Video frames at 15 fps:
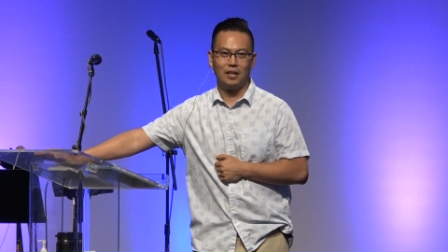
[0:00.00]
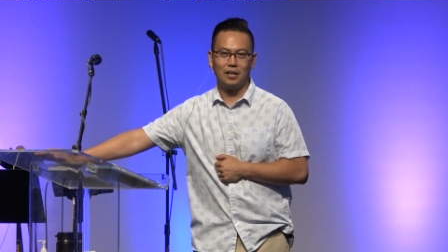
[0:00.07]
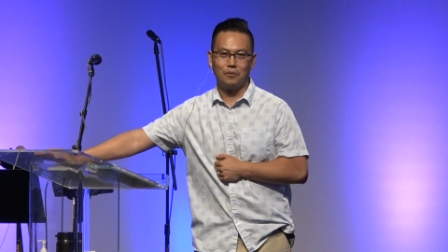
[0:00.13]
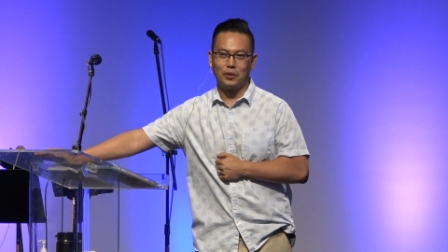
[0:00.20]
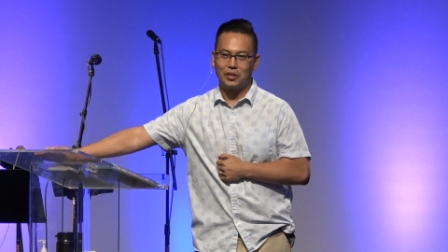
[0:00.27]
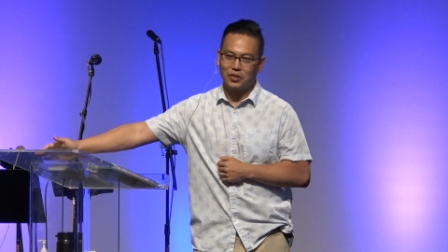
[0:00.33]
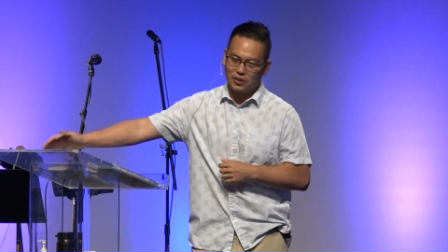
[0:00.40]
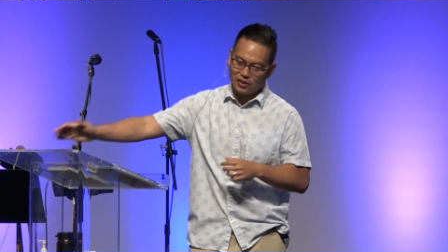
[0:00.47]

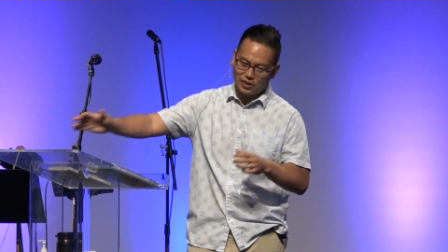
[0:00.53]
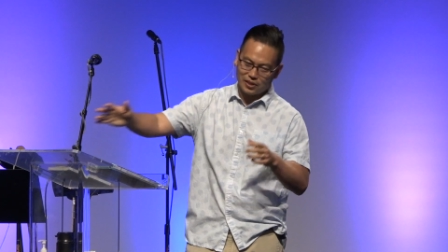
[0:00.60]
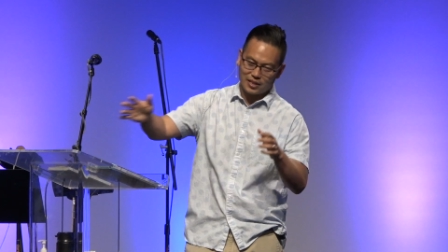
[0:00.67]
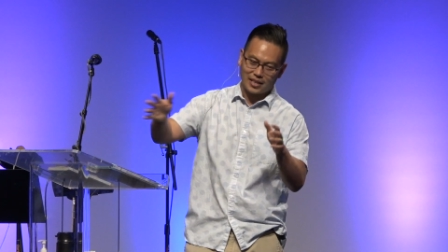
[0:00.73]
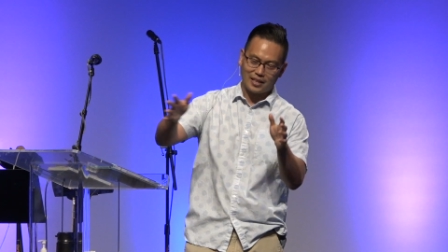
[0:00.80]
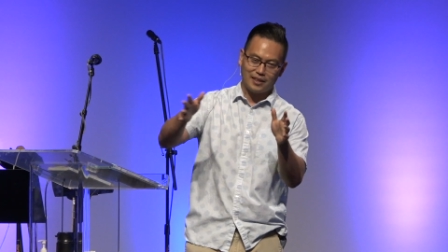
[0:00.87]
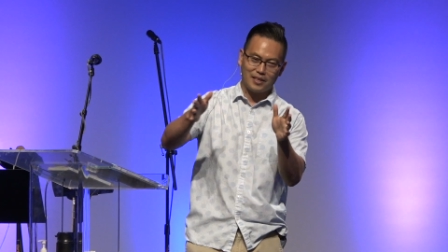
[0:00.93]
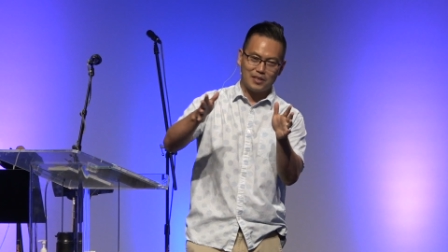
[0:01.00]
Where you look
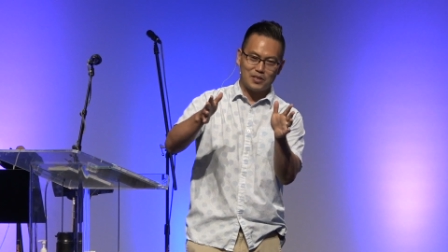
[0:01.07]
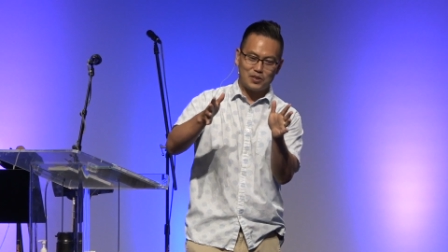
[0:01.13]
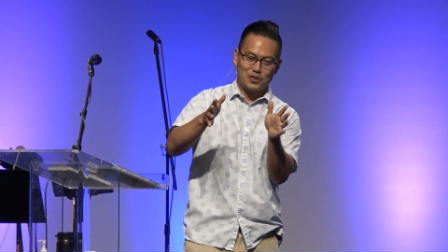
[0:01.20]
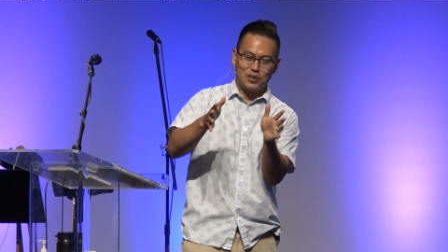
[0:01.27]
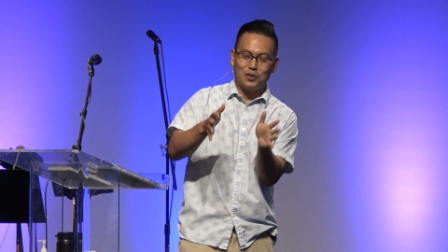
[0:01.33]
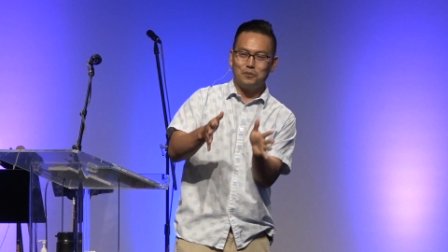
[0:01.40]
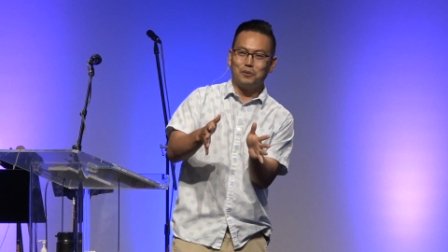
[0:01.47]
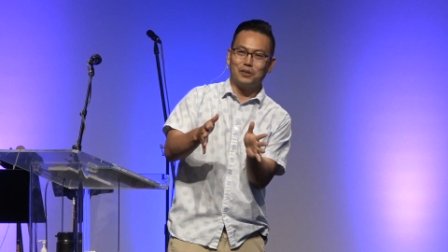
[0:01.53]
at these
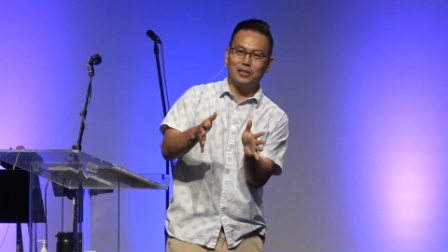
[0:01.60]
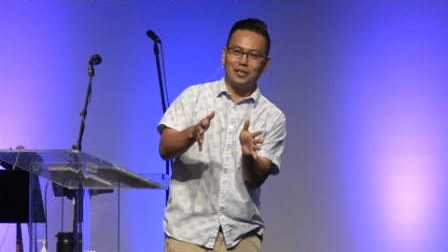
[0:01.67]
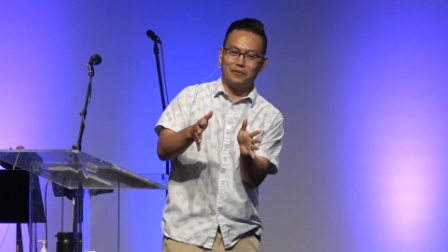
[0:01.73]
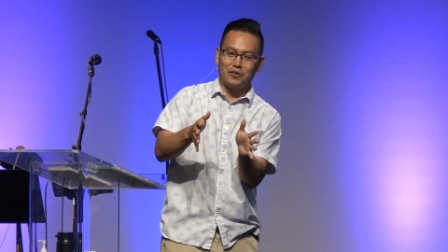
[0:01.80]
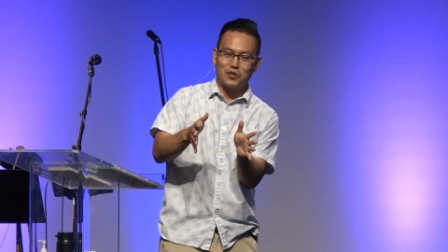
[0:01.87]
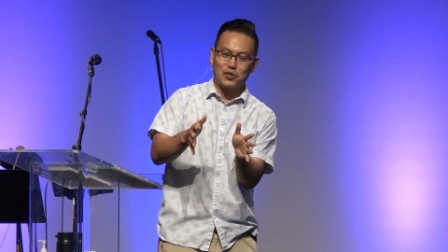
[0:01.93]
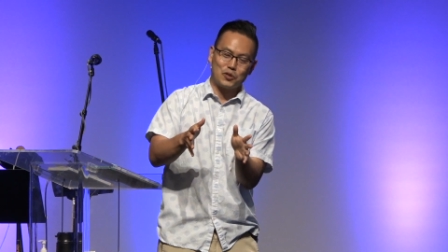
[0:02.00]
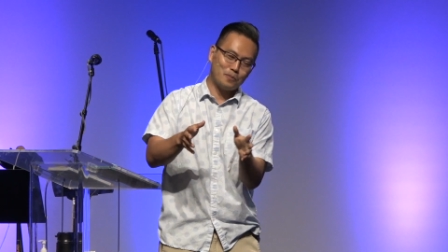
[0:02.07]
new
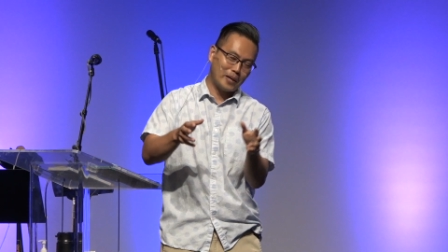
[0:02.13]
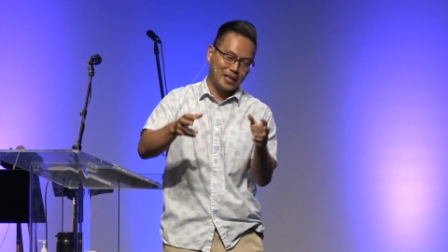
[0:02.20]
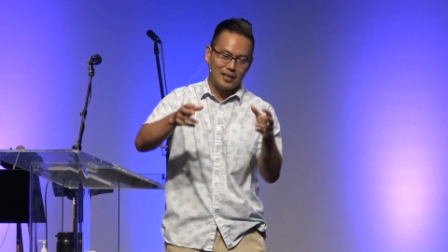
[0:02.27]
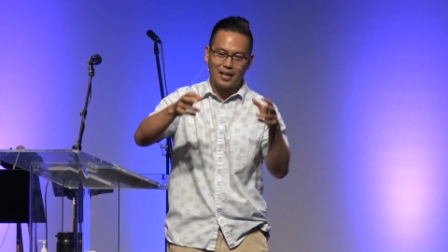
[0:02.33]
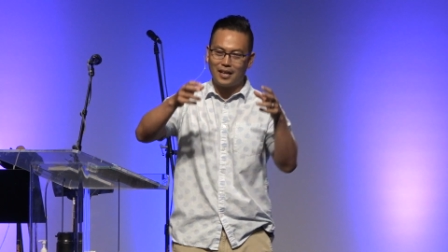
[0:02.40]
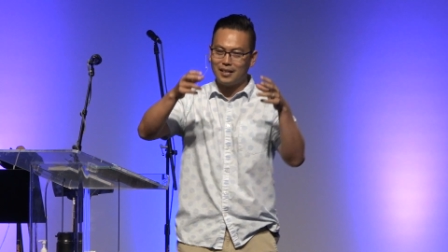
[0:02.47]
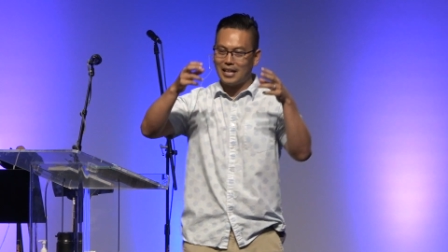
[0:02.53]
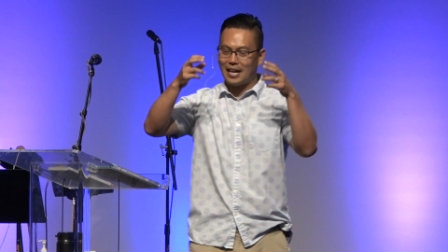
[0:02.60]
believers who may
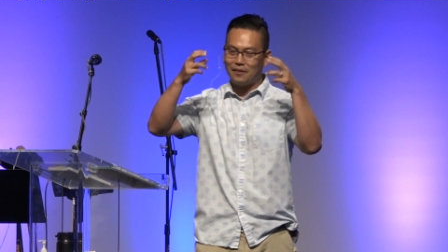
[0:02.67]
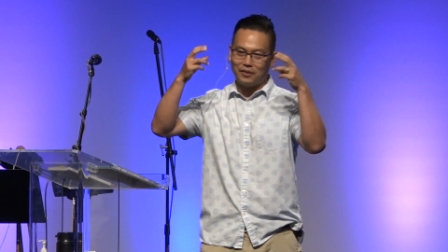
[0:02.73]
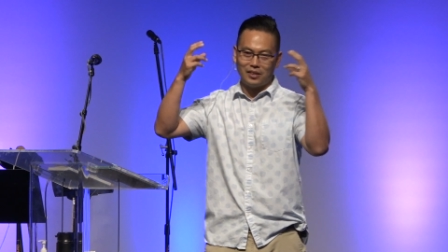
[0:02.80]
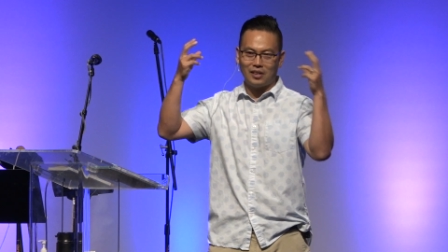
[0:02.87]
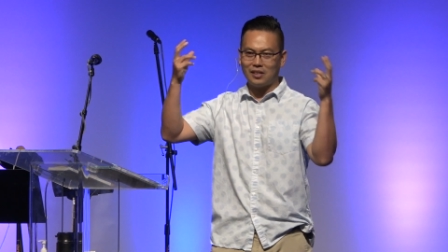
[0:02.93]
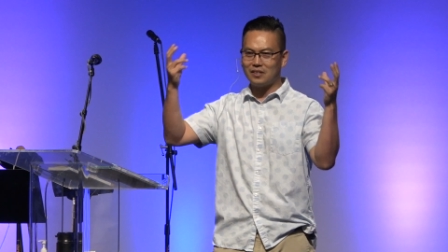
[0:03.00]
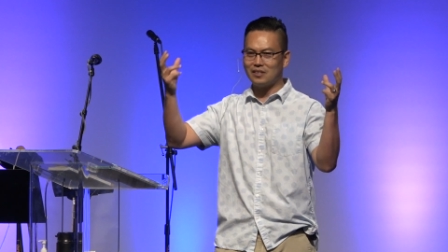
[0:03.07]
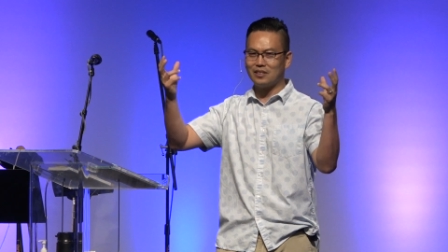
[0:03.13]
not have a
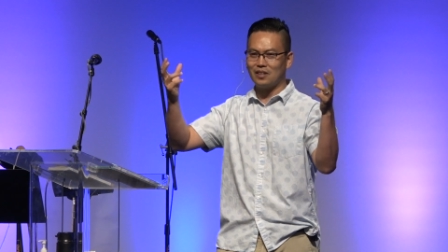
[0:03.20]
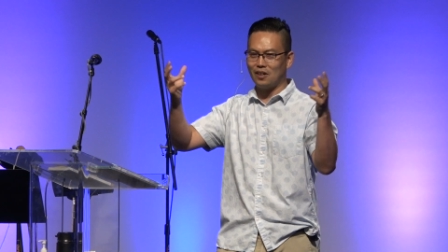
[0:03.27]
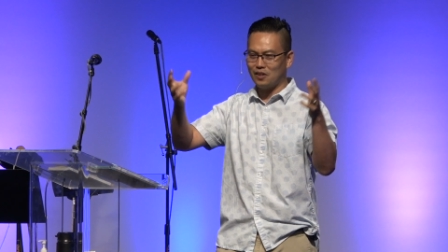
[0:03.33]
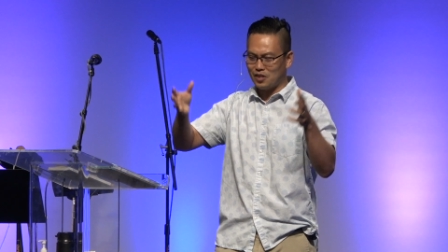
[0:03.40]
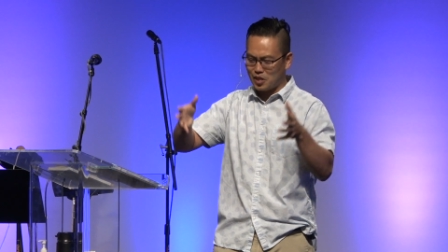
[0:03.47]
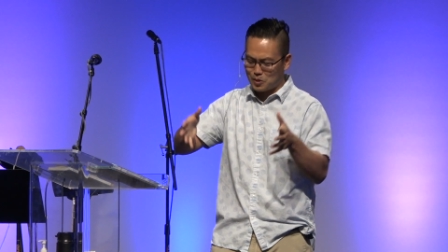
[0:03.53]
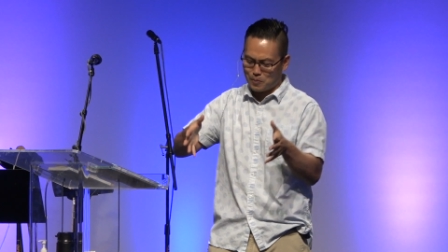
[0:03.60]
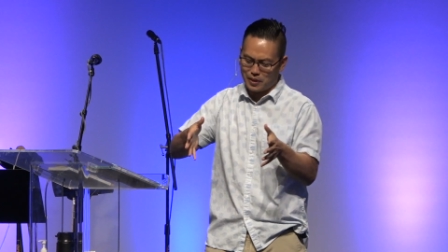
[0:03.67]
lot of knowledge,